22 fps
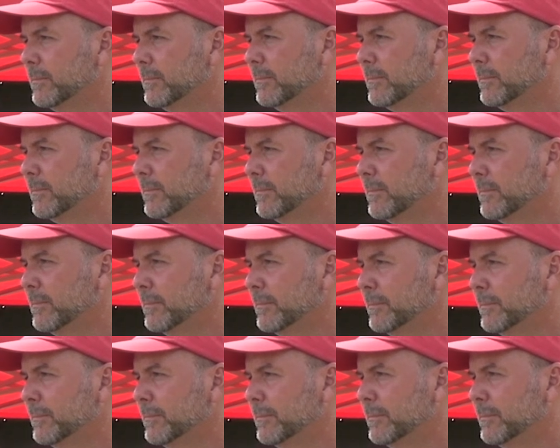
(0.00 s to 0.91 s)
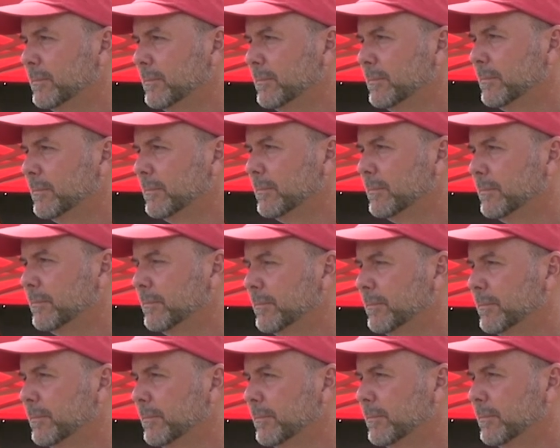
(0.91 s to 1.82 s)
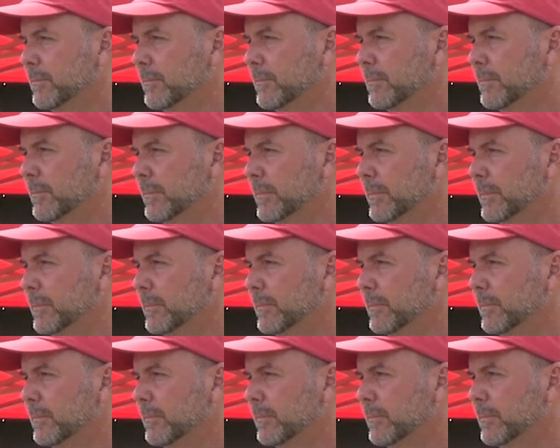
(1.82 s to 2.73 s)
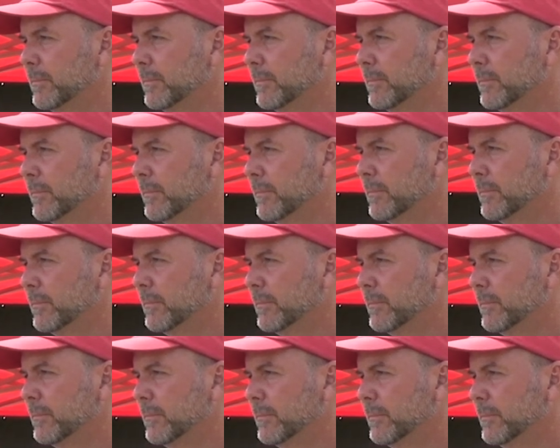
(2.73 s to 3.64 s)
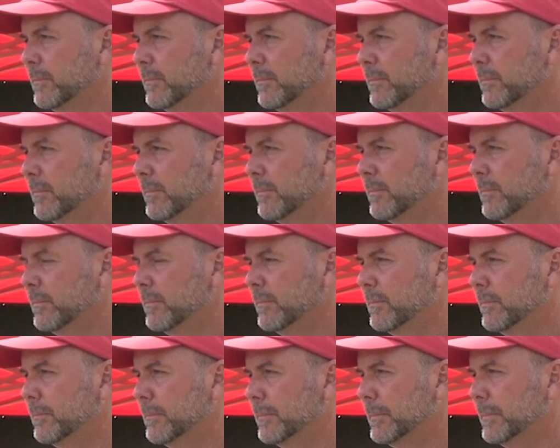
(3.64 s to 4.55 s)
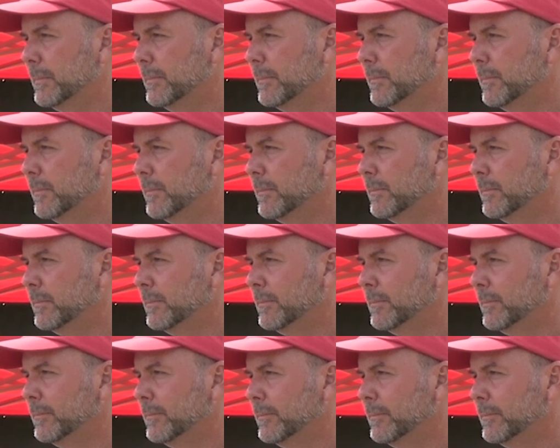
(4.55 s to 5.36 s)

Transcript: This person isn't speaking.